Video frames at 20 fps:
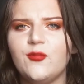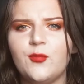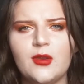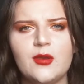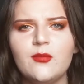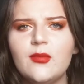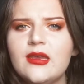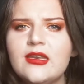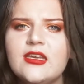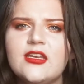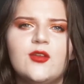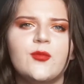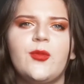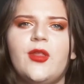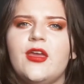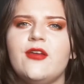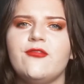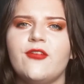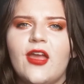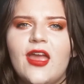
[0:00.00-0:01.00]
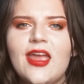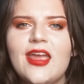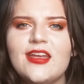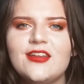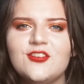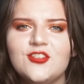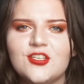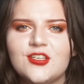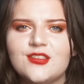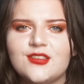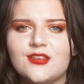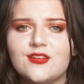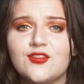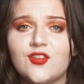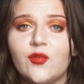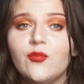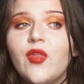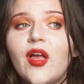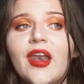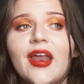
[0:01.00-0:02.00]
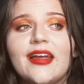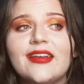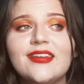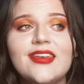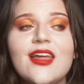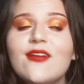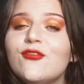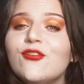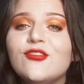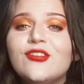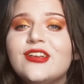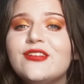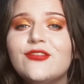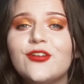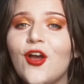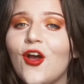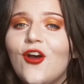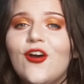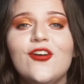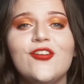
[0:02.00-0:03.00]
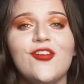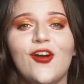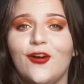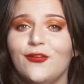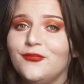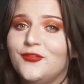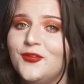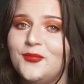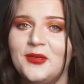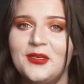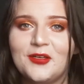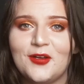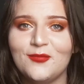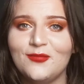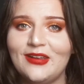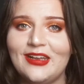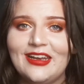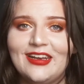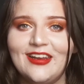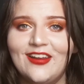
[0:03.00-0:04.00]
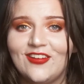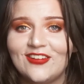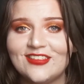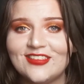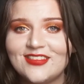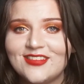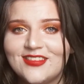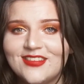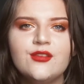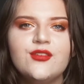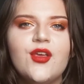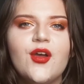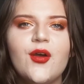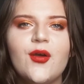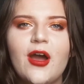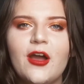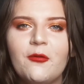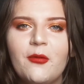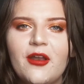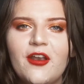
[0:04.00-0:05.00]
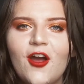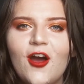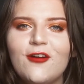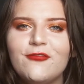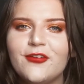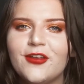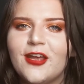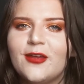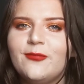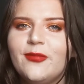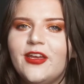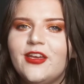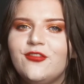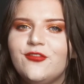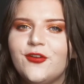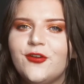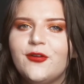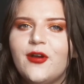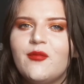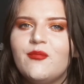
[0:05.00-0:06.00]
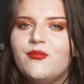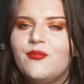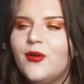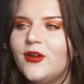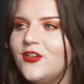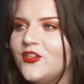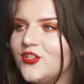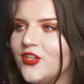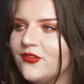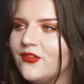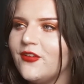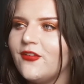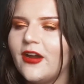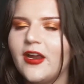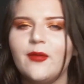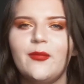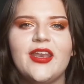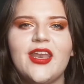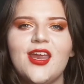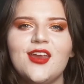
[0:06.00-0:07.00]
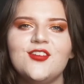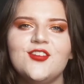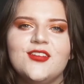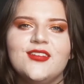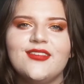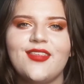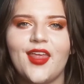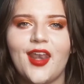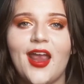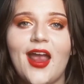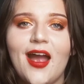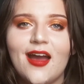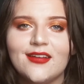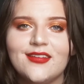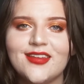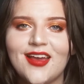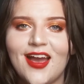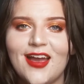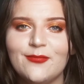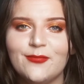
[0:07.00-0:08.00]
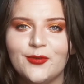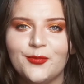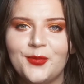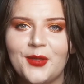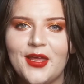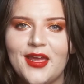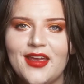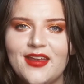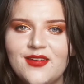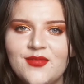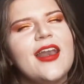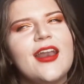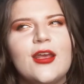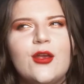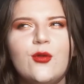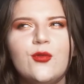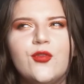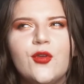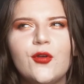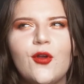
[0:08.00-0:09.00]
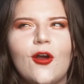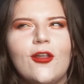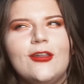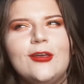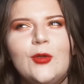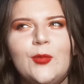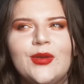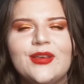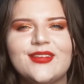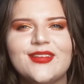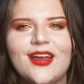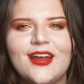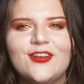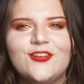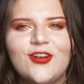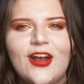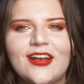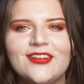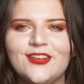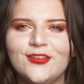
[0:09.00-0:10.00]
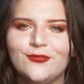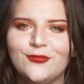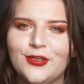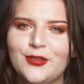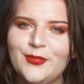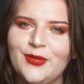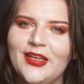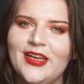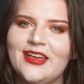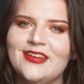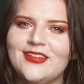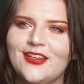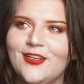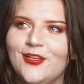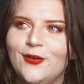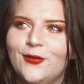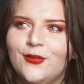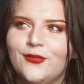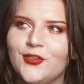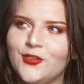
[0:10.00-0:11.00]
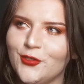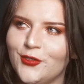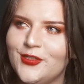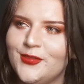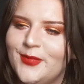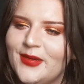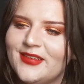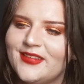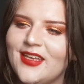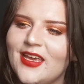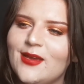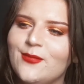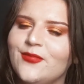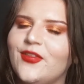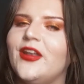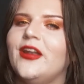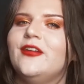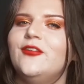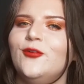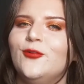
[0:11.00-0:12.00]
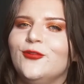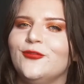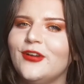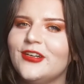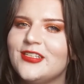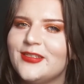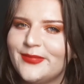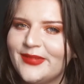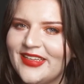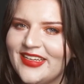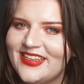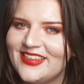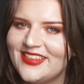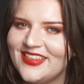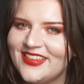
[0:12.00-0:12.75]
been meaning to play for ages and some that I'd never even heard of, to be completely honest. So I went off and I played through a bunch of the recommendations that I had time to play, and I also got a little bit sidetracked and replayed a load of the choice-based games that I'd already played.